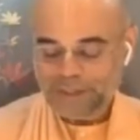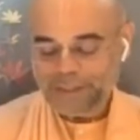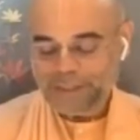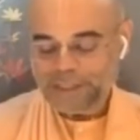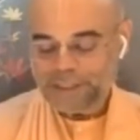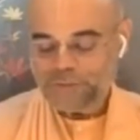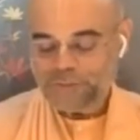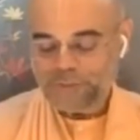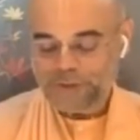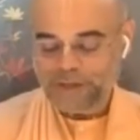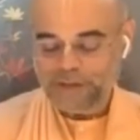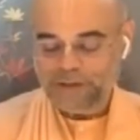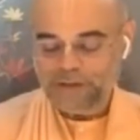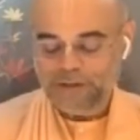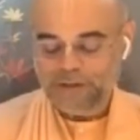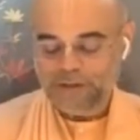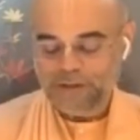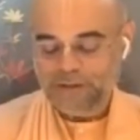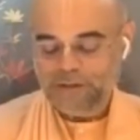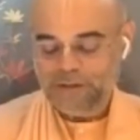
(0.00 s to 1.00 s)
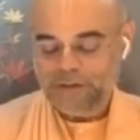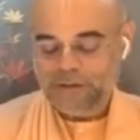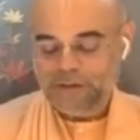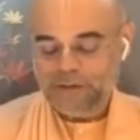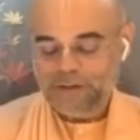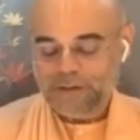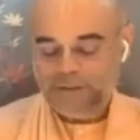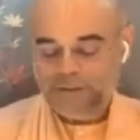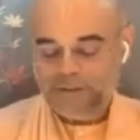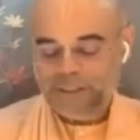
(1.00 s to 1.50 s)
this way,
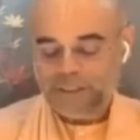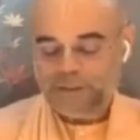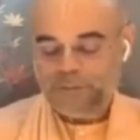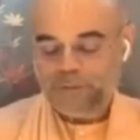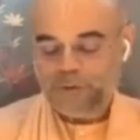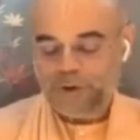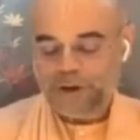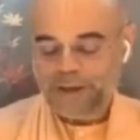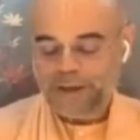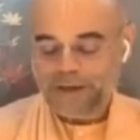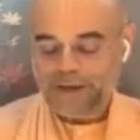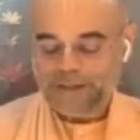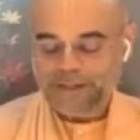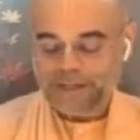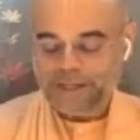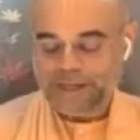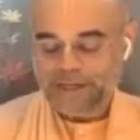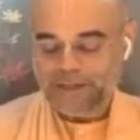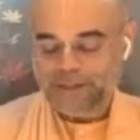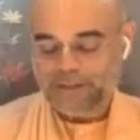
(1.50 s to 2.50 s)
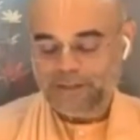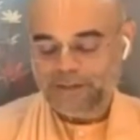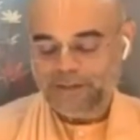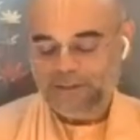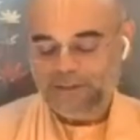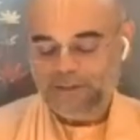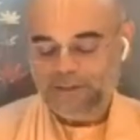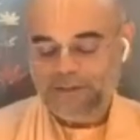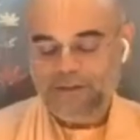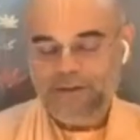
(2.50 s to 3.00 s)
this boy agreed,
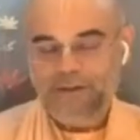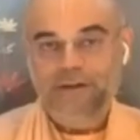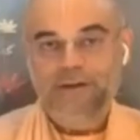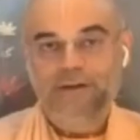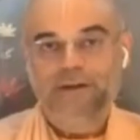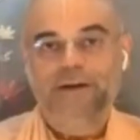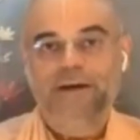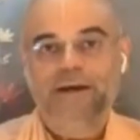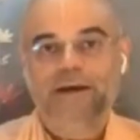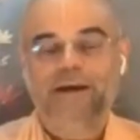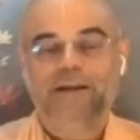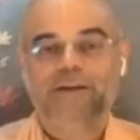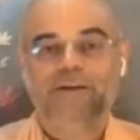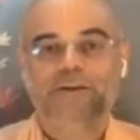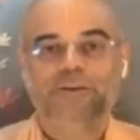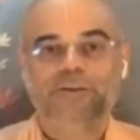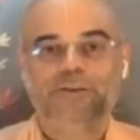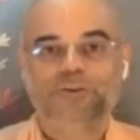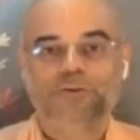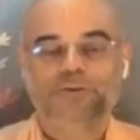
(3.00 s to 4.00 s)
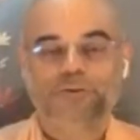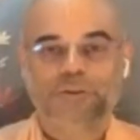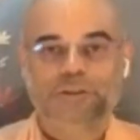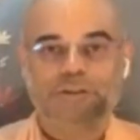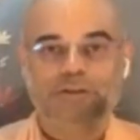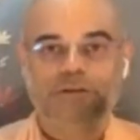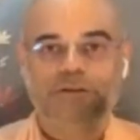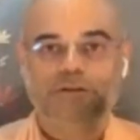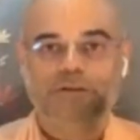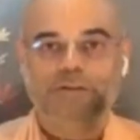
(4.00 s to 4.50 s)
and two
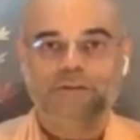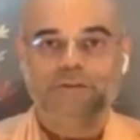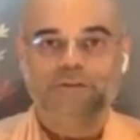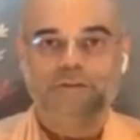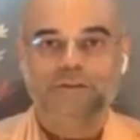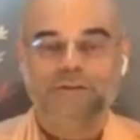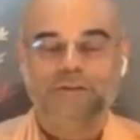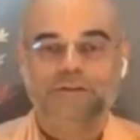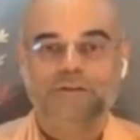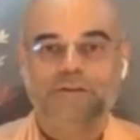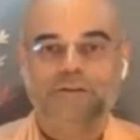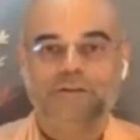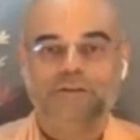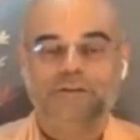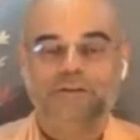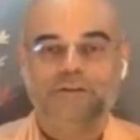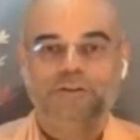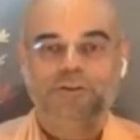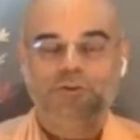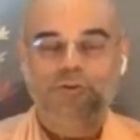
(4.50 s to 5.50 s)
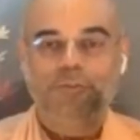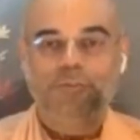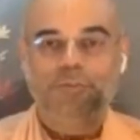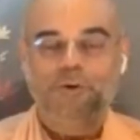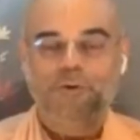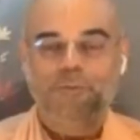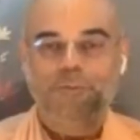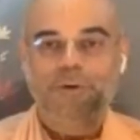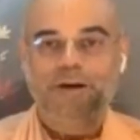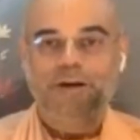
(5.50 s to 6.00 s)

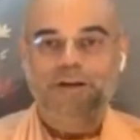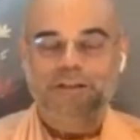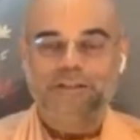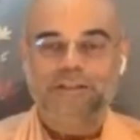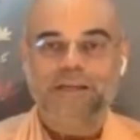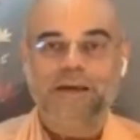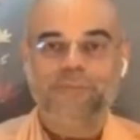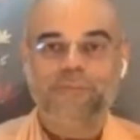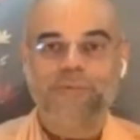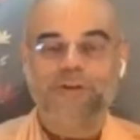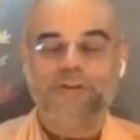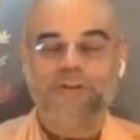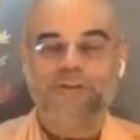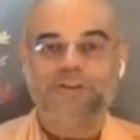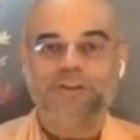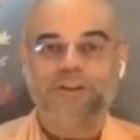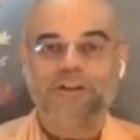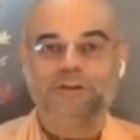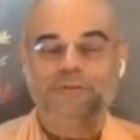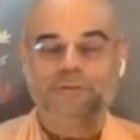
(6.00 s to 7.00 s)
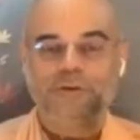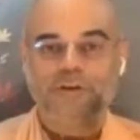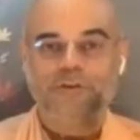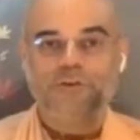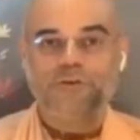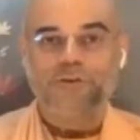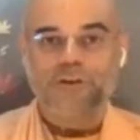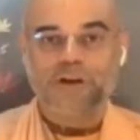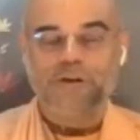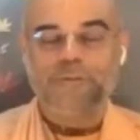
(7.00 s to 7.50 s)
Prabhupada disciples, Srila Van
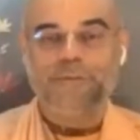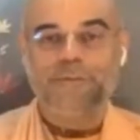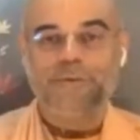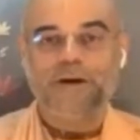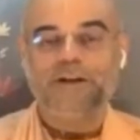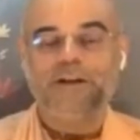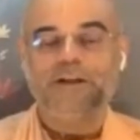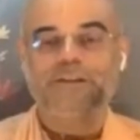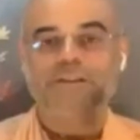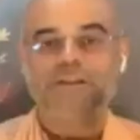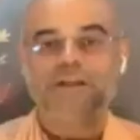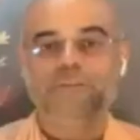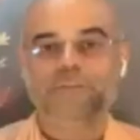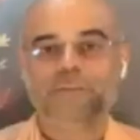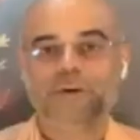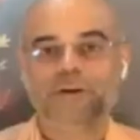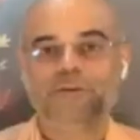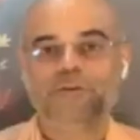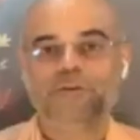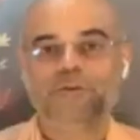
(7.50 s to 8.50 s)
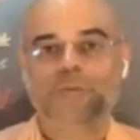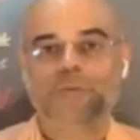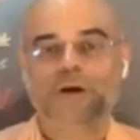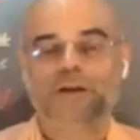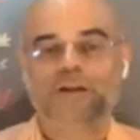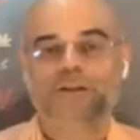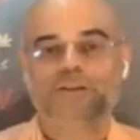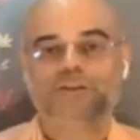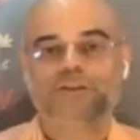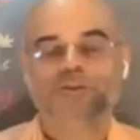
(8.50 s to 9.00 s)
Gosvāmī Maharaj and my Guru
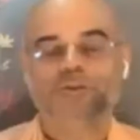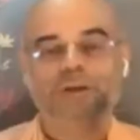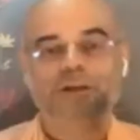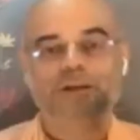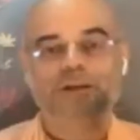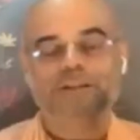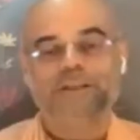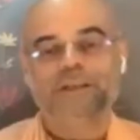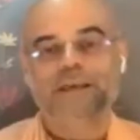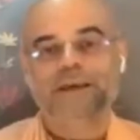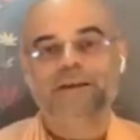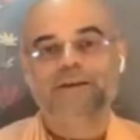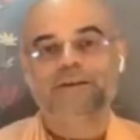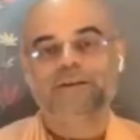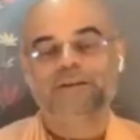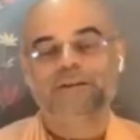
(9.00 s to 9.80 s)
Maharaj, took his hand